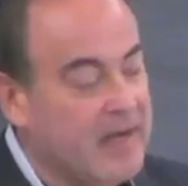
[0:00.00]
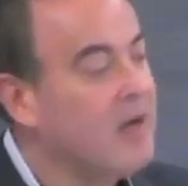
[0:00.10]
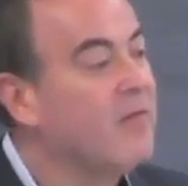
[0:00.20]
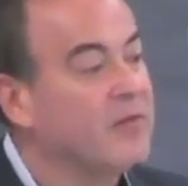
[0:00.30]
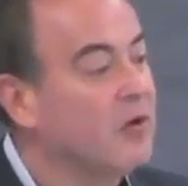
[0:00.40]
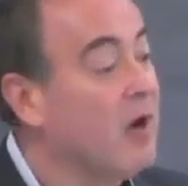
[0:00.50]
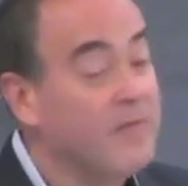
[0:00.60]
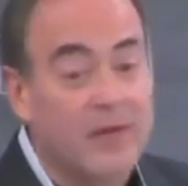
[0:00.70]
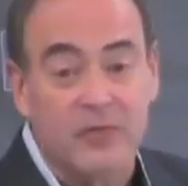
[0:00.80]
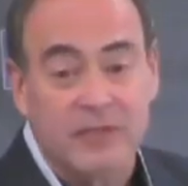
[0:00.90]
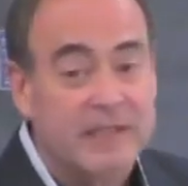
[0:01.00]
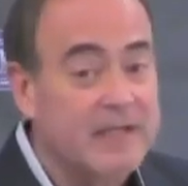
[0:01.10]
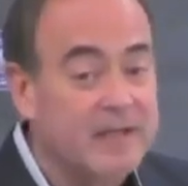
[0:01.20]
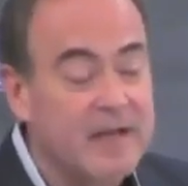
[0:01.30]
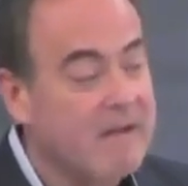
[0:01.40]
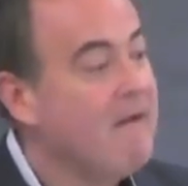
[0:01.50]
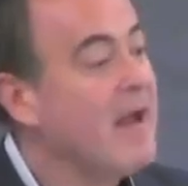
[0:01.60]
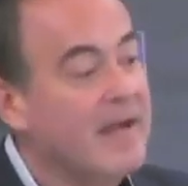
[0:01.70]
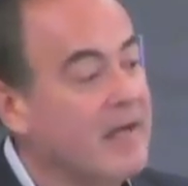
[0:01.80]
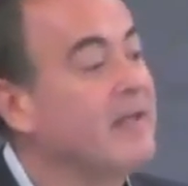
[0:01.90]
any governor I've ever seen
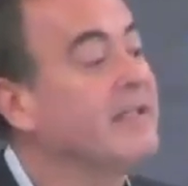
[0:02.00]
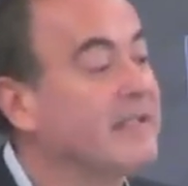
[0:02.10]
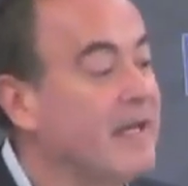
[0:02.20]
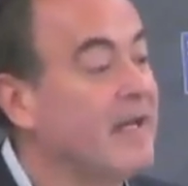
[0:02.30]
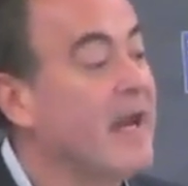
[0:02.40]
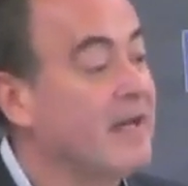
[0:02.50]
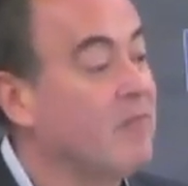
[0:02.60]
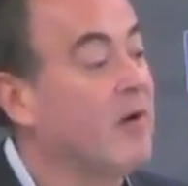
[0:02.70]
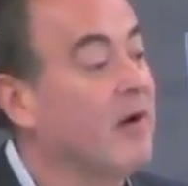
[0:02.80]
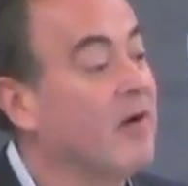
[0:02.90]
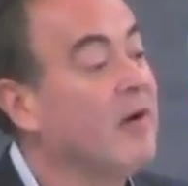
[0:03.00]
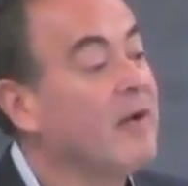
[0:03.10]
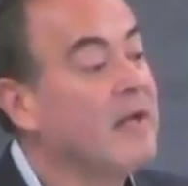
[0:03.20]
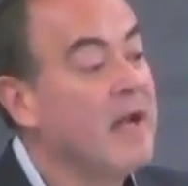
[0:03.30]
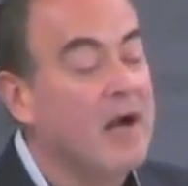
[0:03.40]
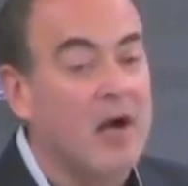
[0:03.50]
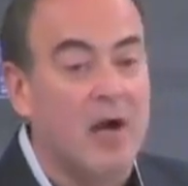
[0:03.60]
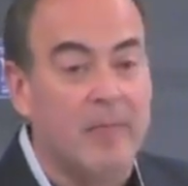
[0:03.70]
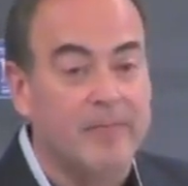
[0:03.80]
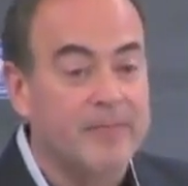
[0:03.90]
in any state anywhere.
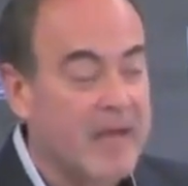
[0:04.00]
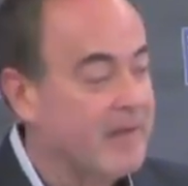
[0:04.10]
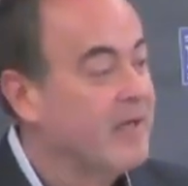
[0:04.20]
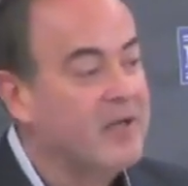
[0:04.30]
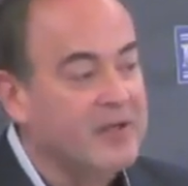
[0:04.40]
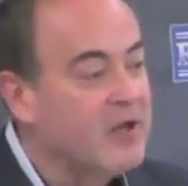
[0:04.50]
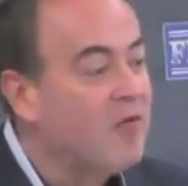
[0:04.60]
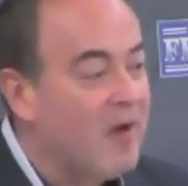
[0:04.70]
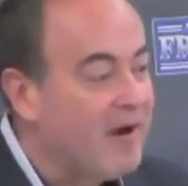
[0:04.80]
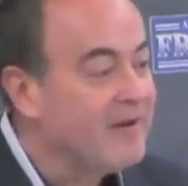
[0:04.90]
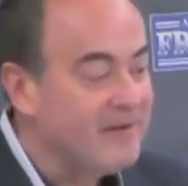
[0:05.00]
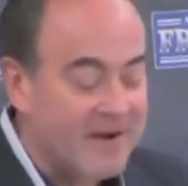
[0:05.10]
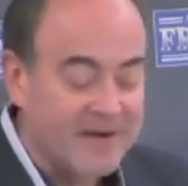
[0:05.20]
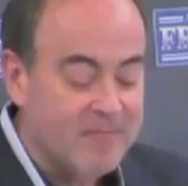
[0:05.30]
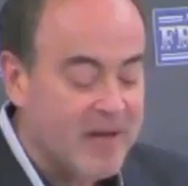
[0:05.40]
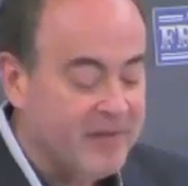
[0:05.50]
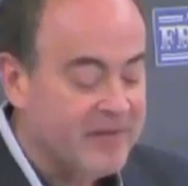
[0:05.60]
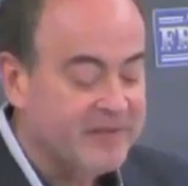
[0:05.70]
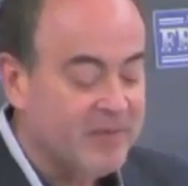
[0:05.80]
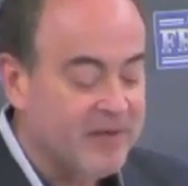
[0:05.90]
And I could go on about
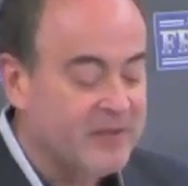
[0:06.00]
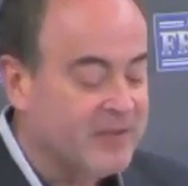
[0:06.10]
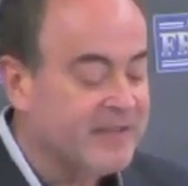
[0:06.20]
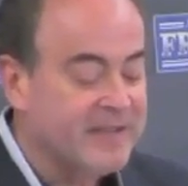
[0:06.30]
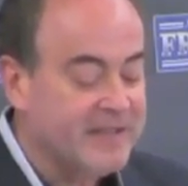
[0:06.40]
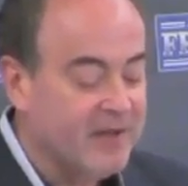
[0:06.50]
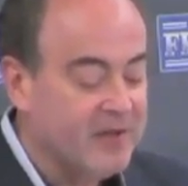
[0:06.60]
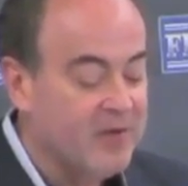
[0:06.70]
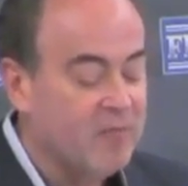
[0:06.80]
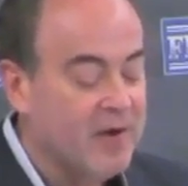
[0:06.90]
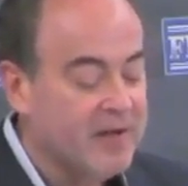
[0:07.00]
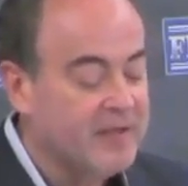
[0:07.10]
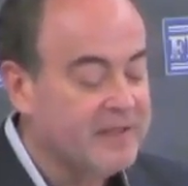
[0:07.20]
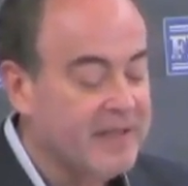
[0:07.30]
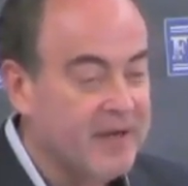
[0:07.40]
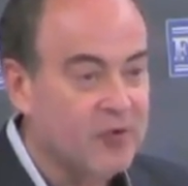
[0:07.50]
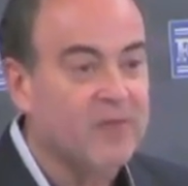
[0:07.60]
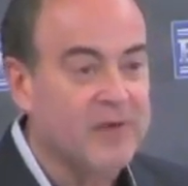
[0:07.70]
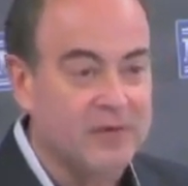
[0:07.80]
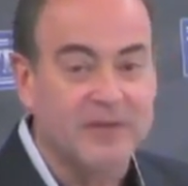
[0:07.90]
this, but just to tell you what his
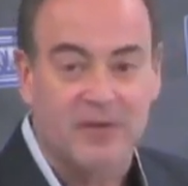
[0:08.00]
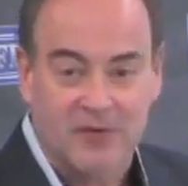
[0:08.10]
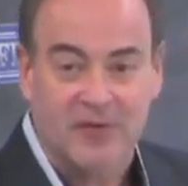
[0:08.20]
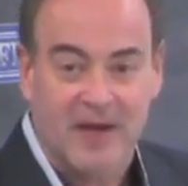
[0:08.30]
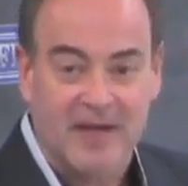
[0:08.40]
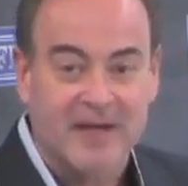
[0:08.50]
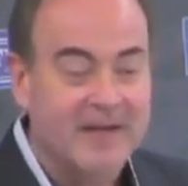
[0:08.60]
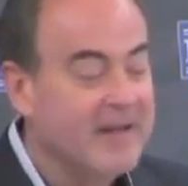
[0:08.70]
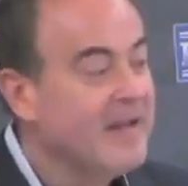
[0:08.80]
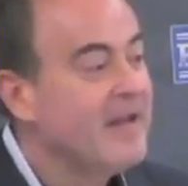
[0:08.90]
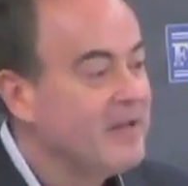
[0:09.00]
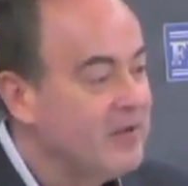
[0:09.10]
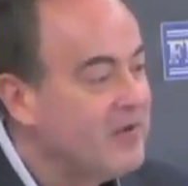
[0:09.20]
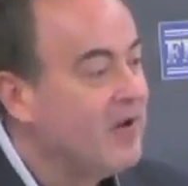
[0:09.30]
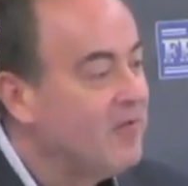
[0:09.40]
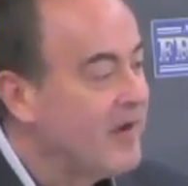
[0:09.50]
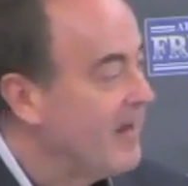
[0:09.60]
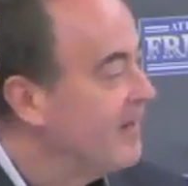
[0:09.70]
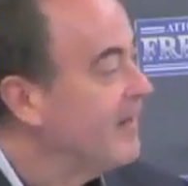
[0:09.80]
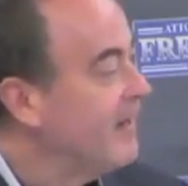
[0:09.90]
interviews are like. You go
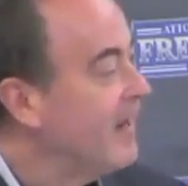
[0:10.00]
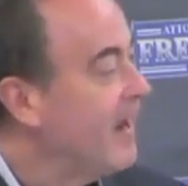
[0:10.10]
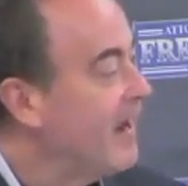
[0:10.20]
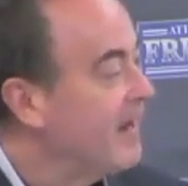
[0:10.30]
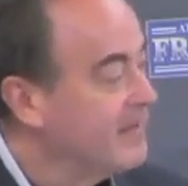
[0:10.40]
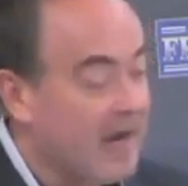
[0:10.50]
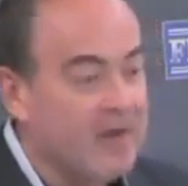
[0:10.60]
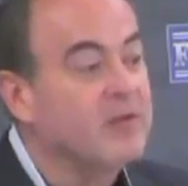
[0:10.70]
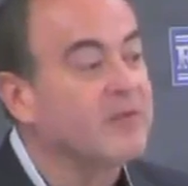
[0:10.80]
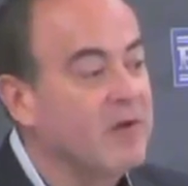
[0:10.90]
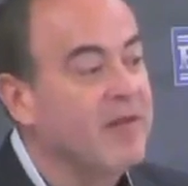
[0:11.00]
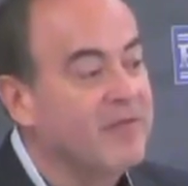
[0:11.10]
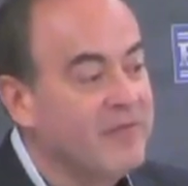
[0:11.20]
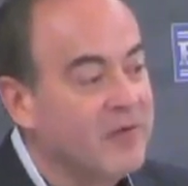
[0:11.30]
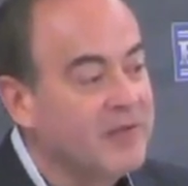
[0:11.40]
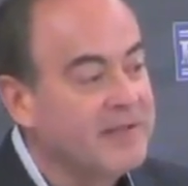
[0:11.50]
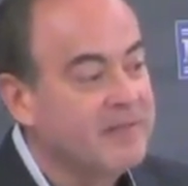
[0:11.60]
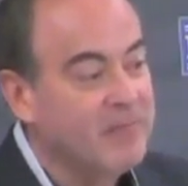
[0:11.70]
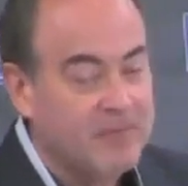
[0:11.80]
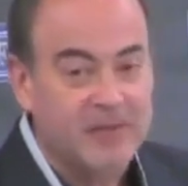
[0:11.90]
in, and I was one of the first
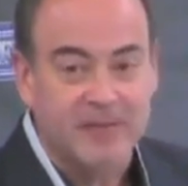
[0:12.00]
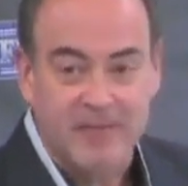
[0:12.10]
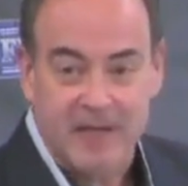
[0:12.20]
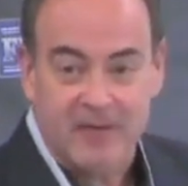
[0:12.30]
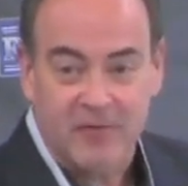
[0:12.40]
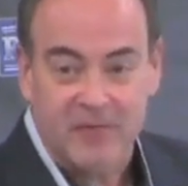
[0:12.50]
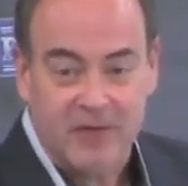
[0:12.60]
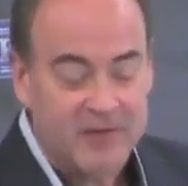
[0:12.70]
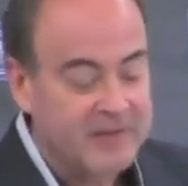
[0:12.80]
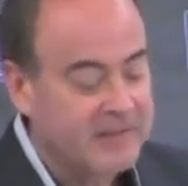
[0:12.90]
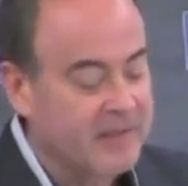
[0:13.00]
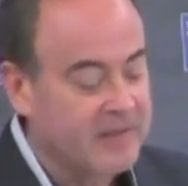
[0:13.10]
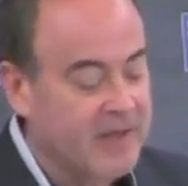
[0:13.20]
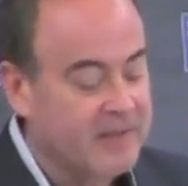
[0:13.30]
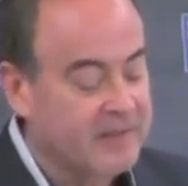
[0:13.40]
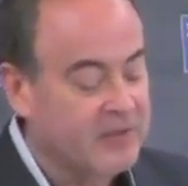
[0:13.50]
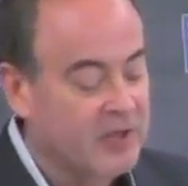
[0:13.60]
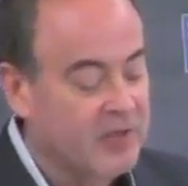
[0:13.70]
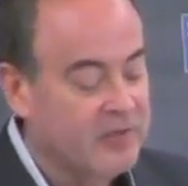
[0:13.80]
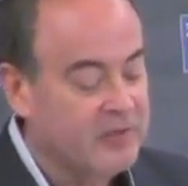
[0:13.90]
people to be interviewed as a
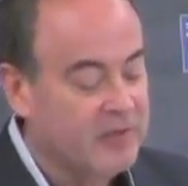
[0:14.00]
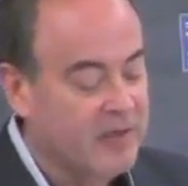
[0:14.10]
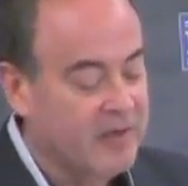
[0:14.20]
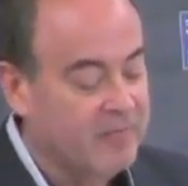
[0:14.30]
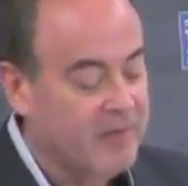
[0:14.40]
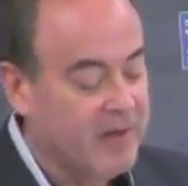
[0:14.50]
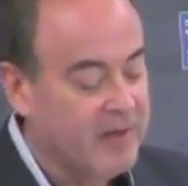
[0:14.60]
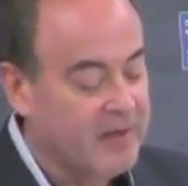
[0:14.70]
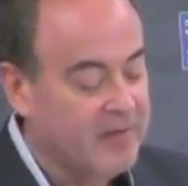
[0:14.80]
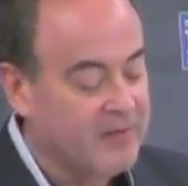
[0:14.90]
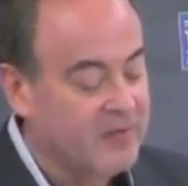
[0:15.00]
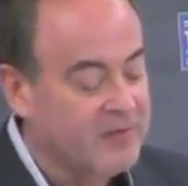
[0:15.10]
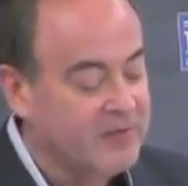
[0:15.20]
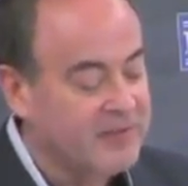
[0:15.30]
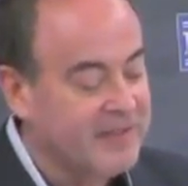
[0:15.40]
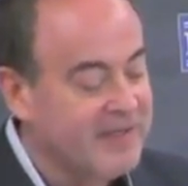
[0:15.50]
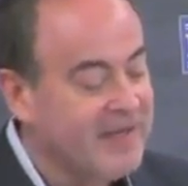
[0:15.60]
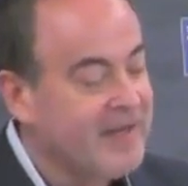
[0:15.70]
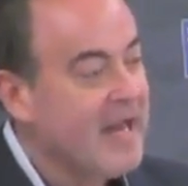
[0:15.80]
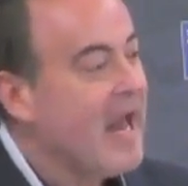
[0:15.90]
judge by Governor
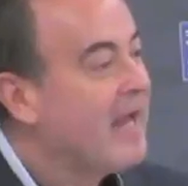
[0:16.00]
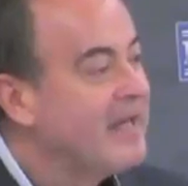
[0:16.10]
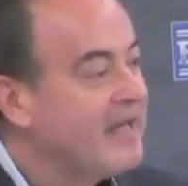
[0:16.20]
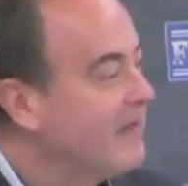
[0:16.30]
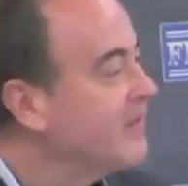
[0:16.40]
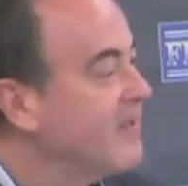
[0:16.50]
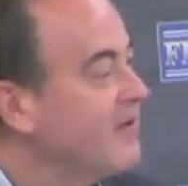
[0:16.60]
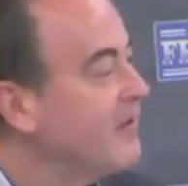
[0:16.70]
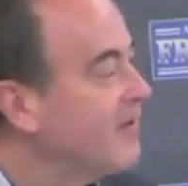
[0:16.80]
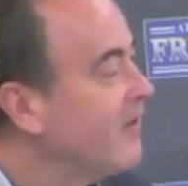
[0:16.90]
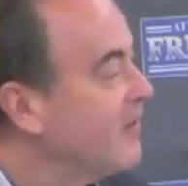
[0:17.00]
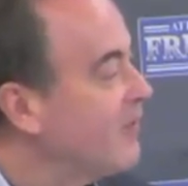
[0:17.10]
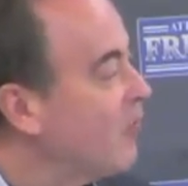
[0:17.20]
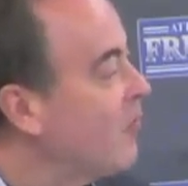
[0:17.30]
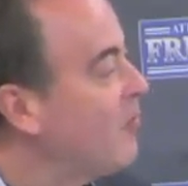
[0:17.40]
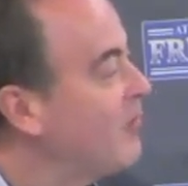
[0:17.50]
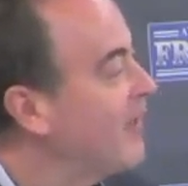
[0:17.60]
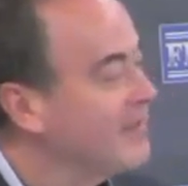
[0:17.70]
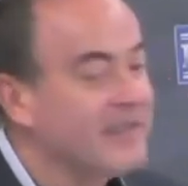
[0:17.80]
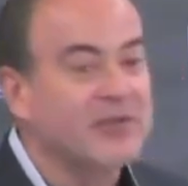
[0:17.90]
Ducey, and he gives you, you know, the normal
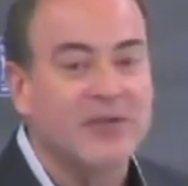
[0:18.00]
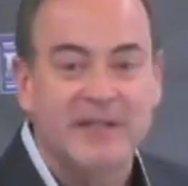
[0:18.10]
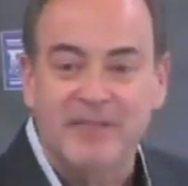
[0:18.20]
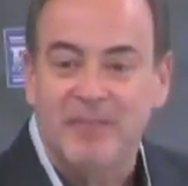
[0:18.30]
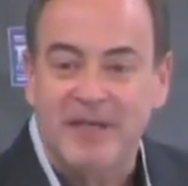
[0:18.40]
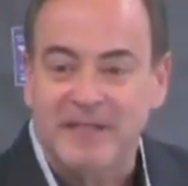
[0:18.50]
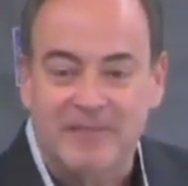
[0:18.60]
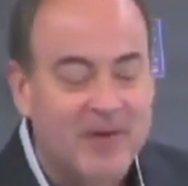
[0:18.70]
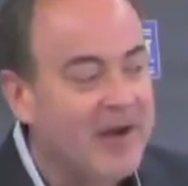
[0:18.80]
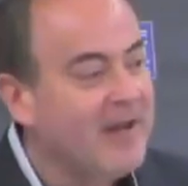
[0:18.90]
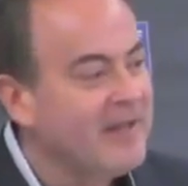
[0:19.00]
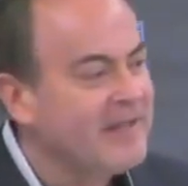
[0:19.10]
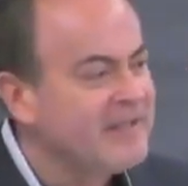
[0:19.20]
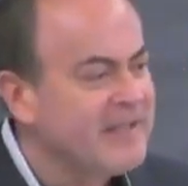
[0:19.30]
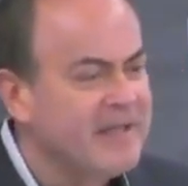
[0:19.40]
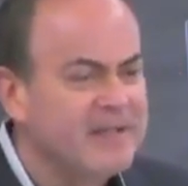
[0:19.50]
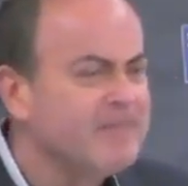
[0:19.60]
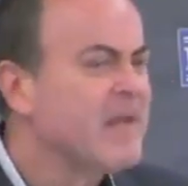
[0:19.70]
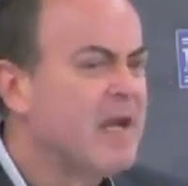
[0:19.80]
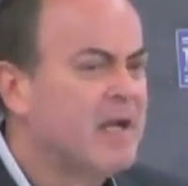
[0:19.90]
pleasantries, big smile, and he says,